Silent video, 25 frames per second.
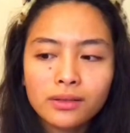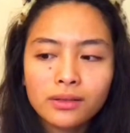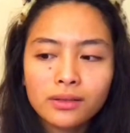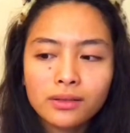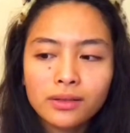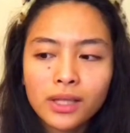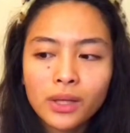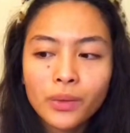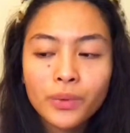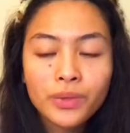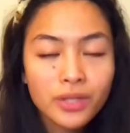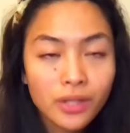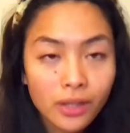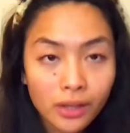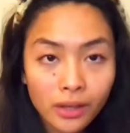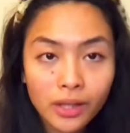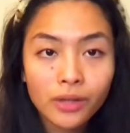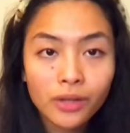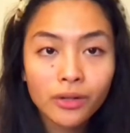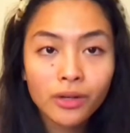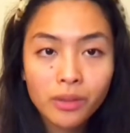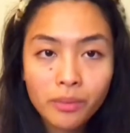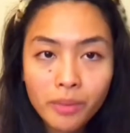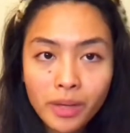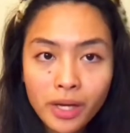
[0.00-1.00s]
It was
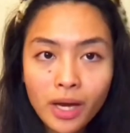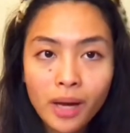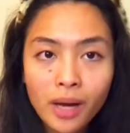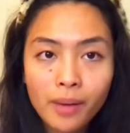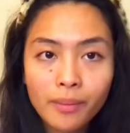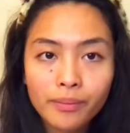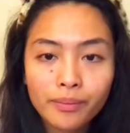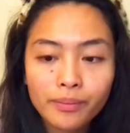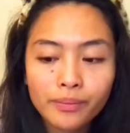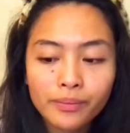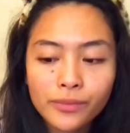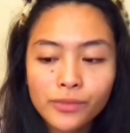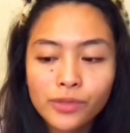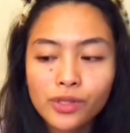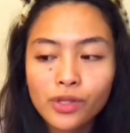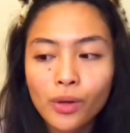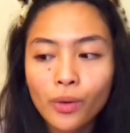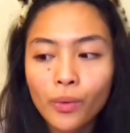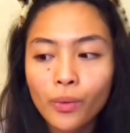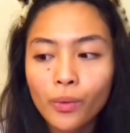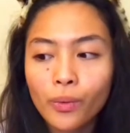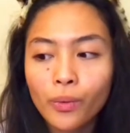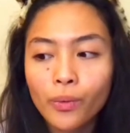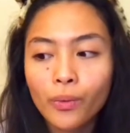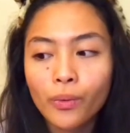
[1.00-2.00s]
clearing me up, so
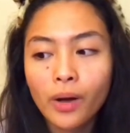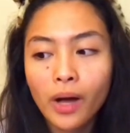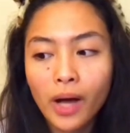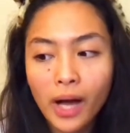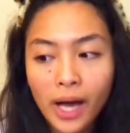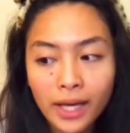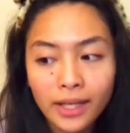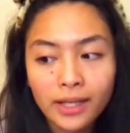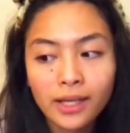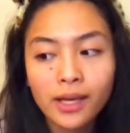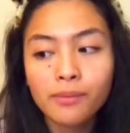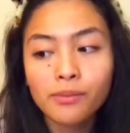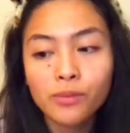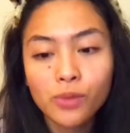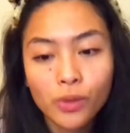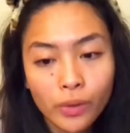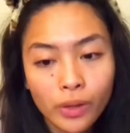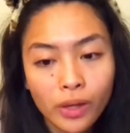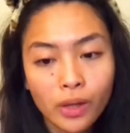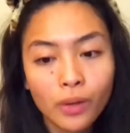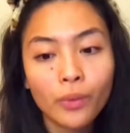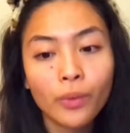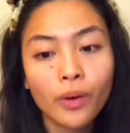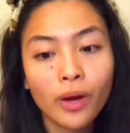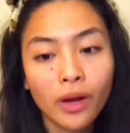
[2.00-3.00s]
I kept
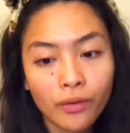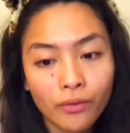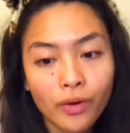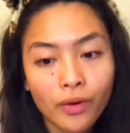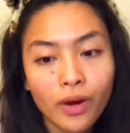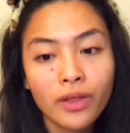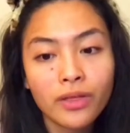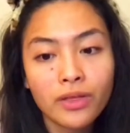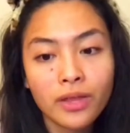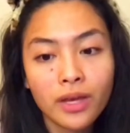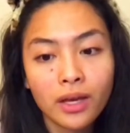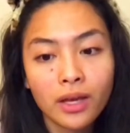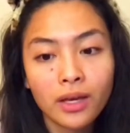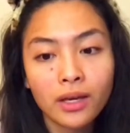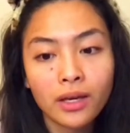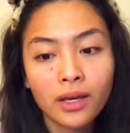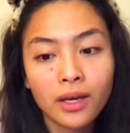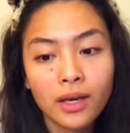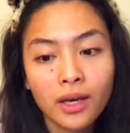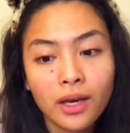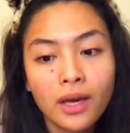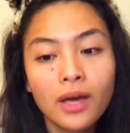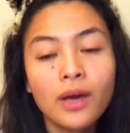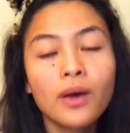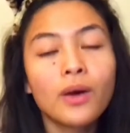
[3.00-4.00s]
doing whatever I think
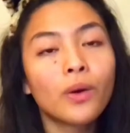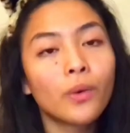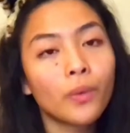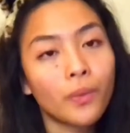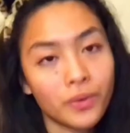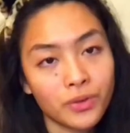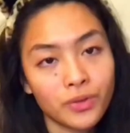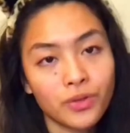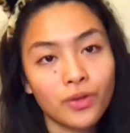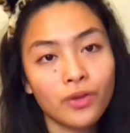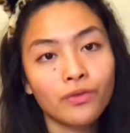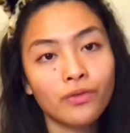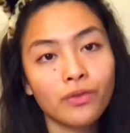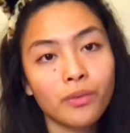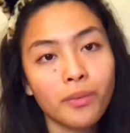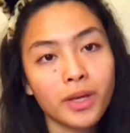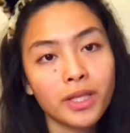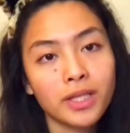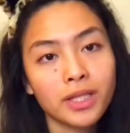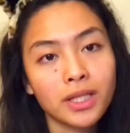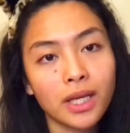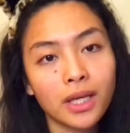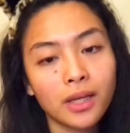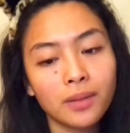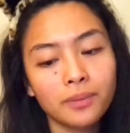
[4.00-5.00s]
was good for my
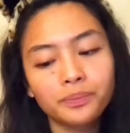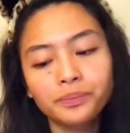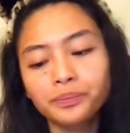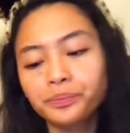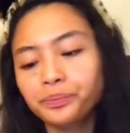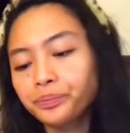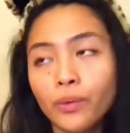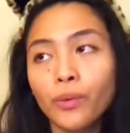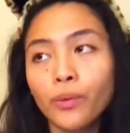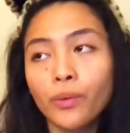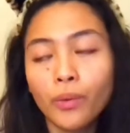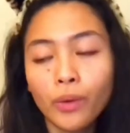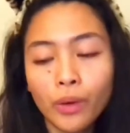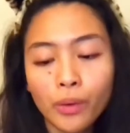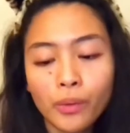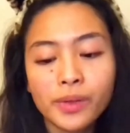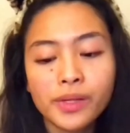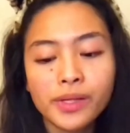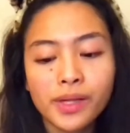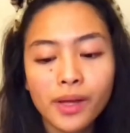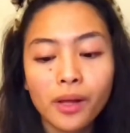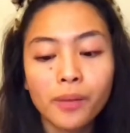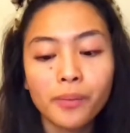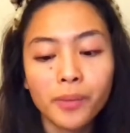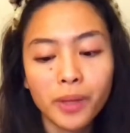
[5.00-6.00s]
skin, what was
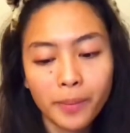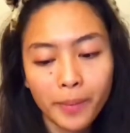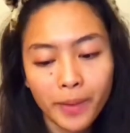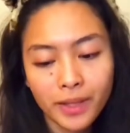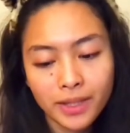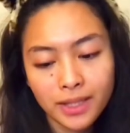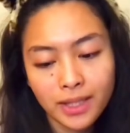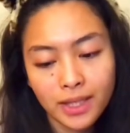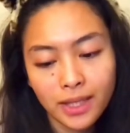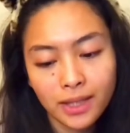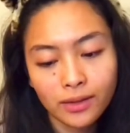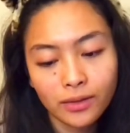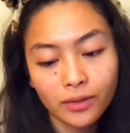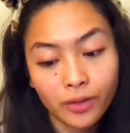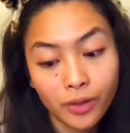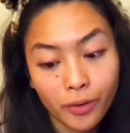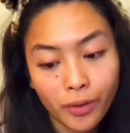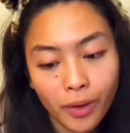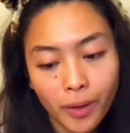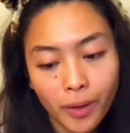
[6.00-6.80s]
helping my skin clear up.